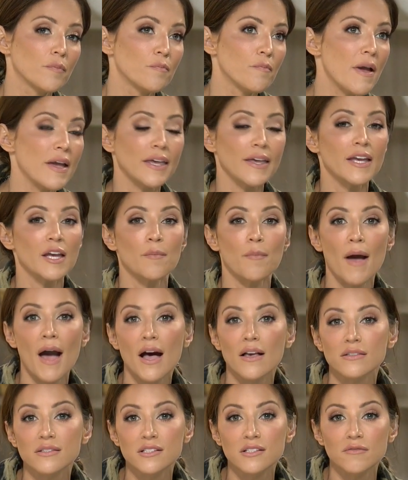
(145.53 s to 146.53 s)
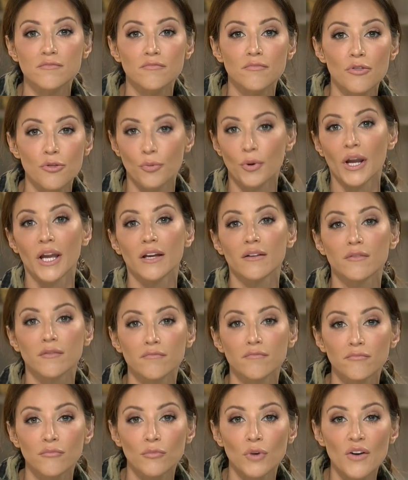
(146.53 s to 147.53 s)
making it past three
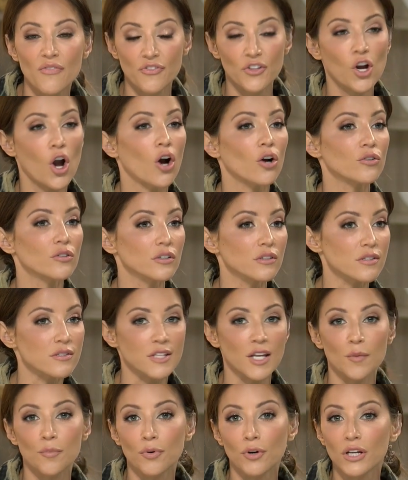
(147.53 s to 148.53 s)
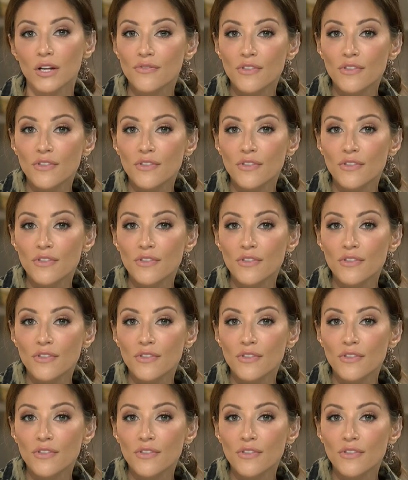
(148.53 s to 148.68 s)
if the Cardinals stay put.